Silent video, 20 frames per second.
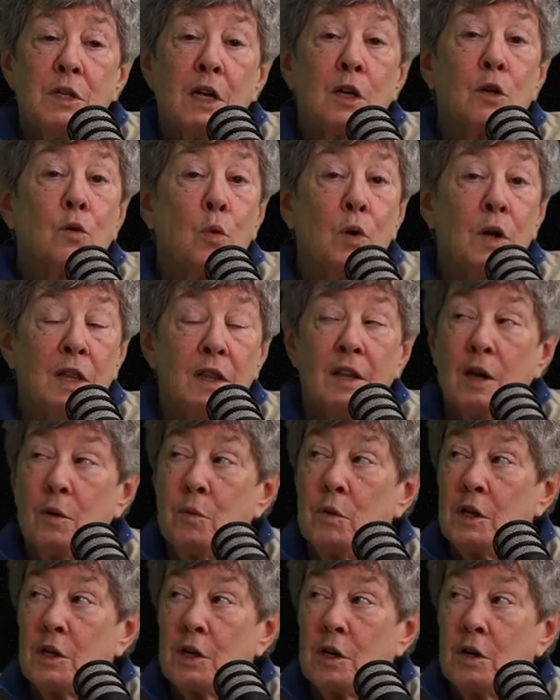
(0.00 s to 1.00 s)
to predict
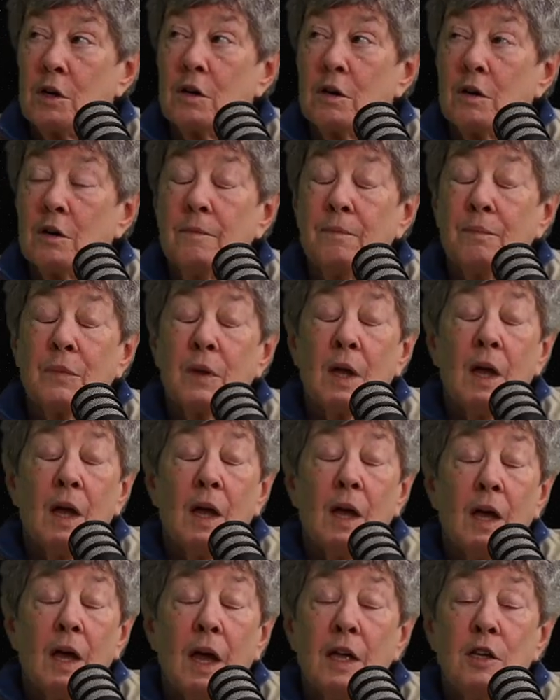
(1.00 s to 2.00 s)
when they will occur.
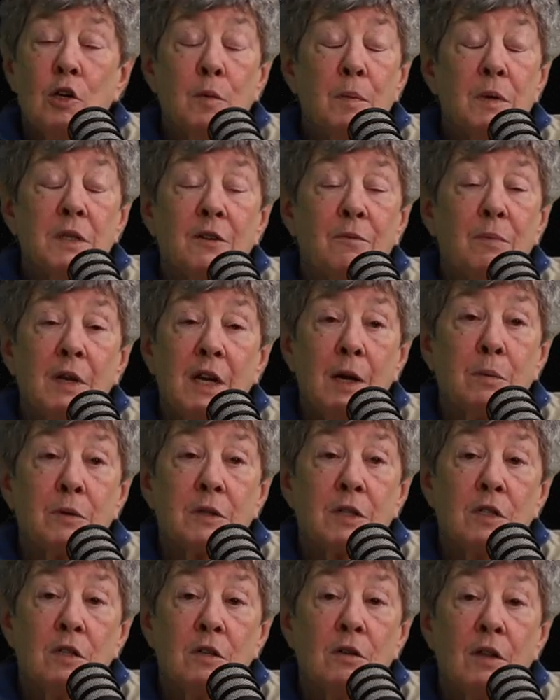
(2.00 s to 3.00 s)
And humans have
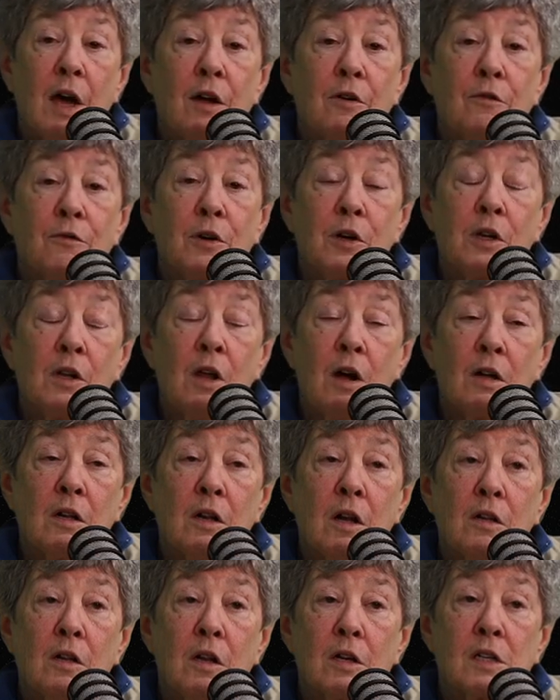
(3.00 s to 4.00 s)
been able to do that for a
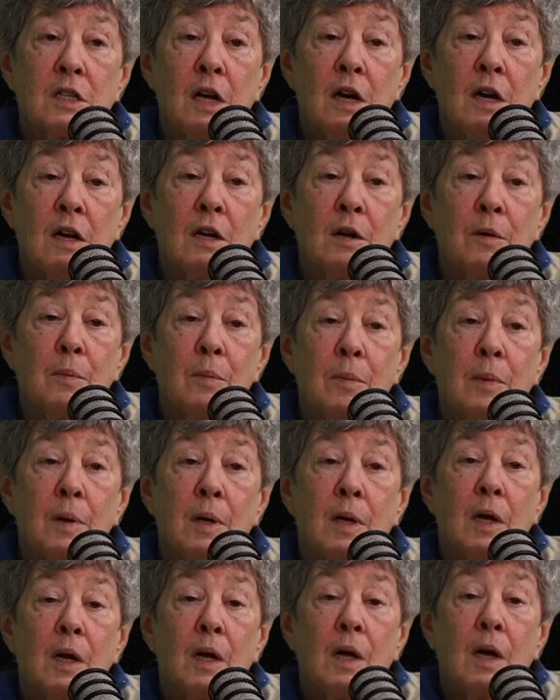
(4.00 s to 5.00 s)
long, long, long
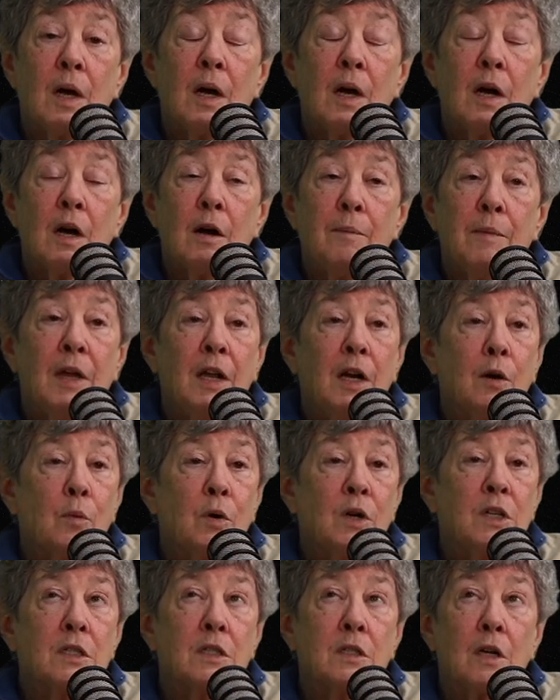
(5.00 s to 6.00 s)
time.
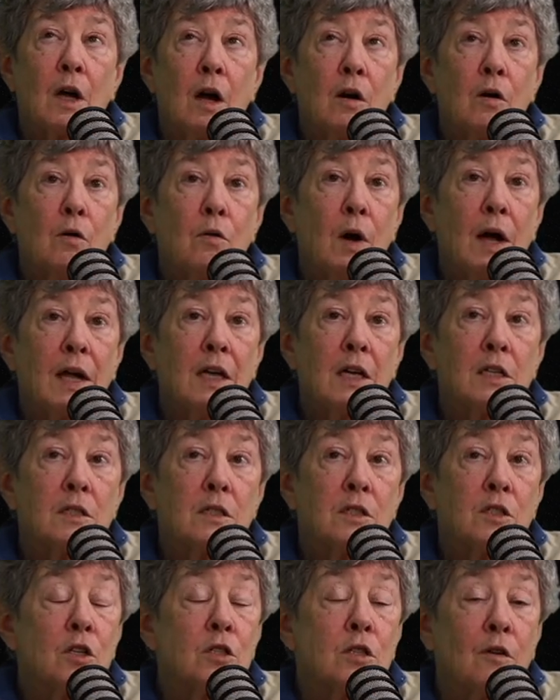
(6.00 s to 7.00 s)
And it was, I
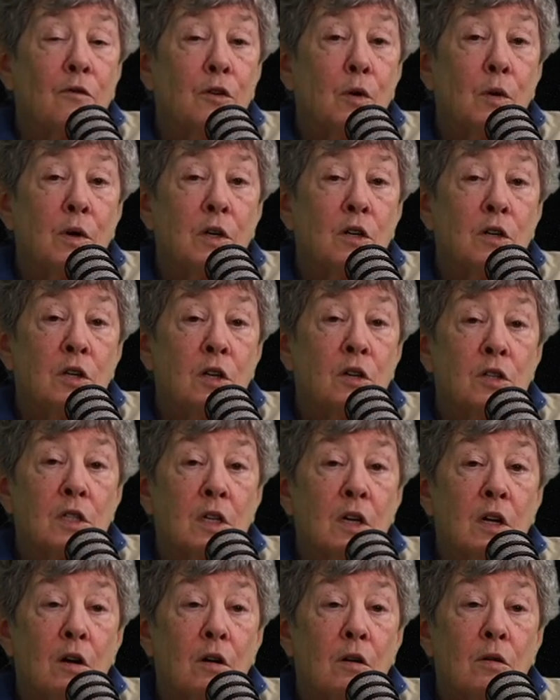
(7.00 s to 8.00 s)
guess just a few
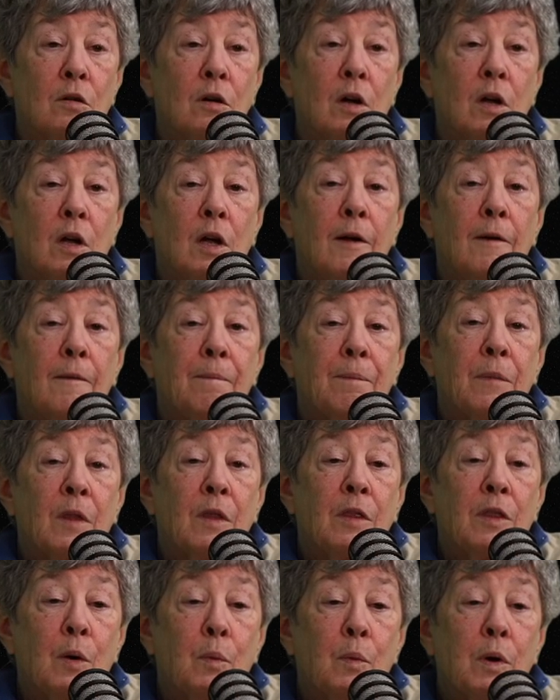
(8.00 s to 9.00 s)
hundred years ago
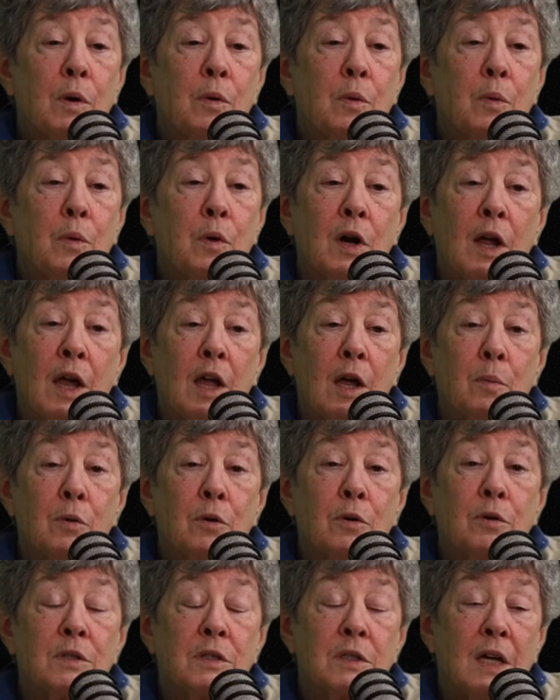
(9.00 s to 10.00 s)
that we were
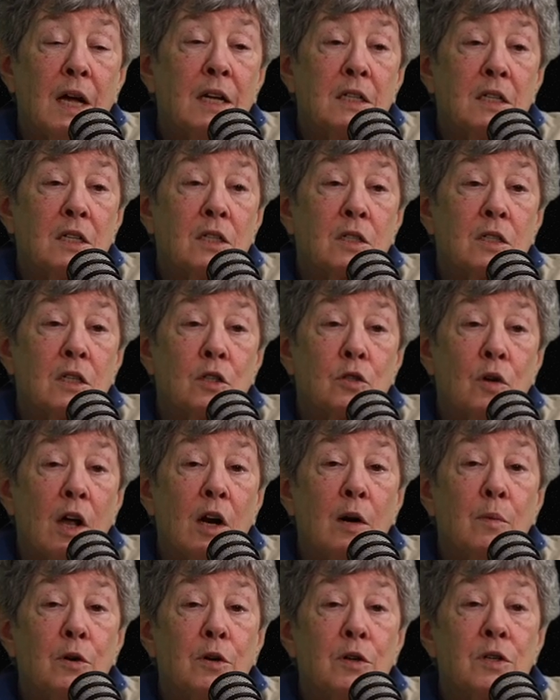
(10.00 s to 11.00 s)
able,
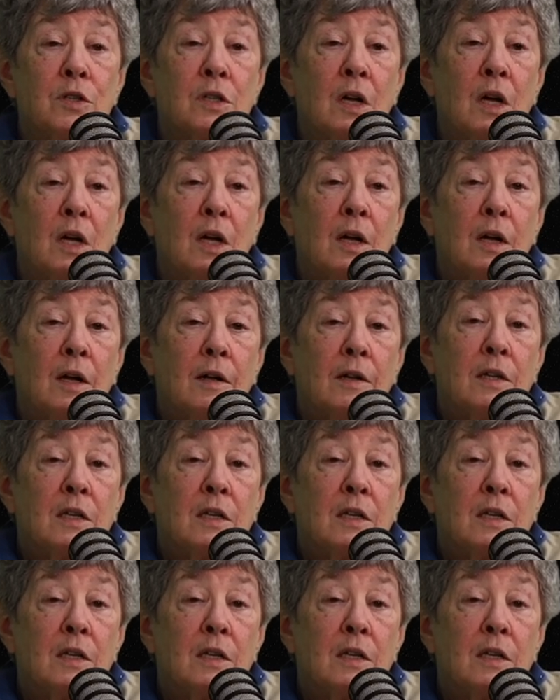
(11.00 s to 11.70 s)
scientists, astronomers,